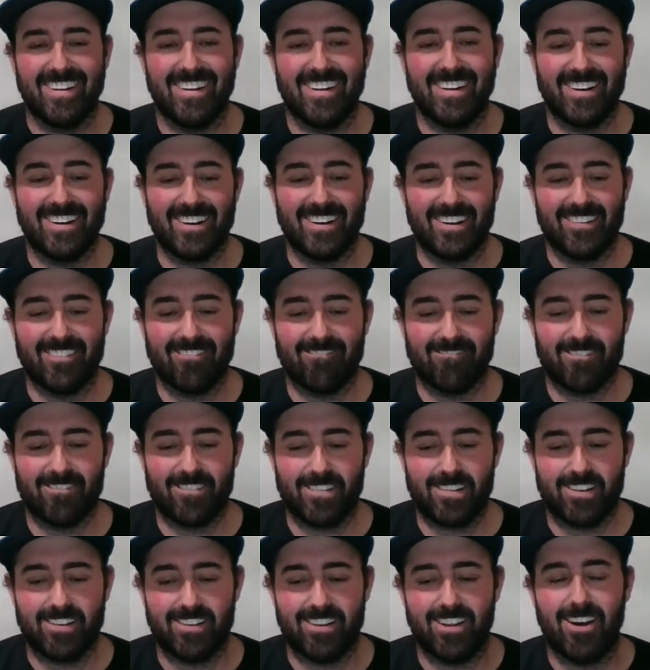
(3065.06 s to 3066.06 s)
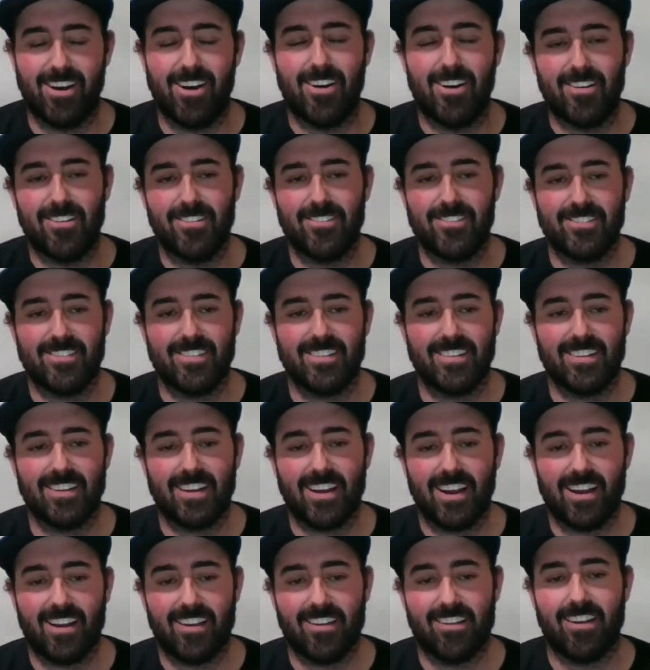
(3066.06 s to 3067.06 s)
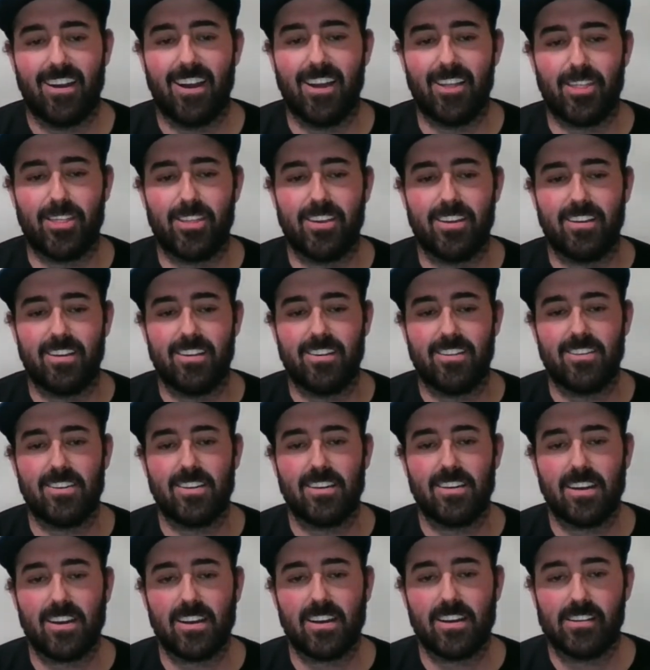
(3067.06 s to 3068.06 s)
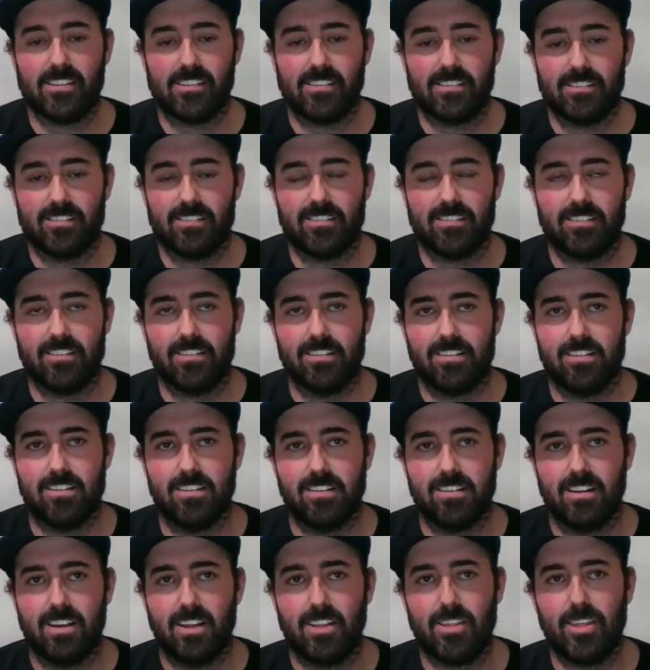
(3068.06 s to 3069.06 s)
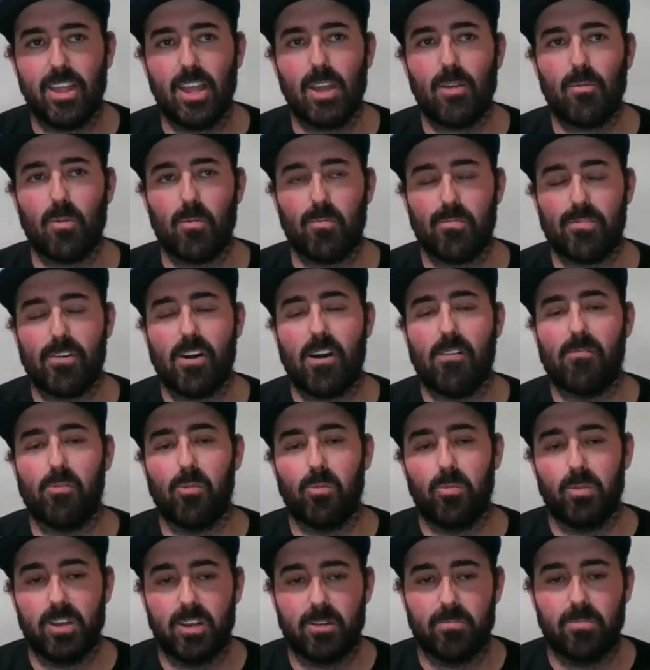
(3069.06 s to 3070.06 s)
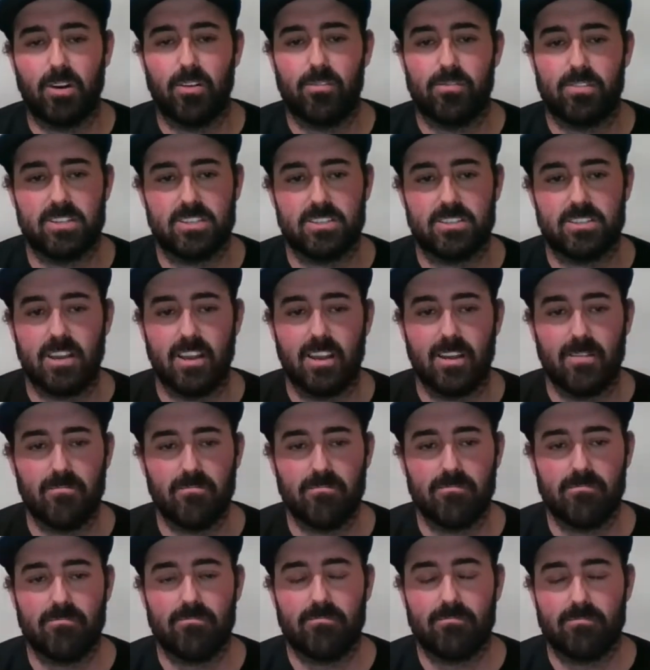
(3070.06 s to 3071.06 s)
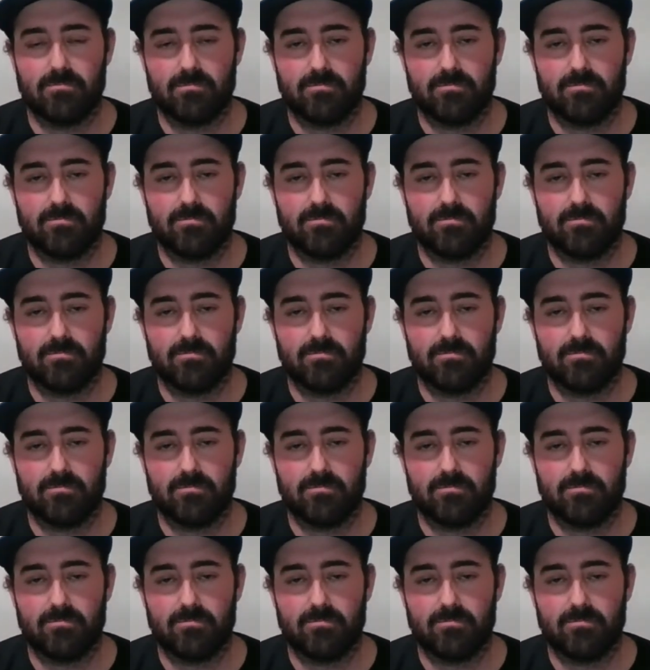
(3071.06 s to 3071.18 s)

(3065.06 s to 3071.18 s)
Nah, I think we're probably about the same.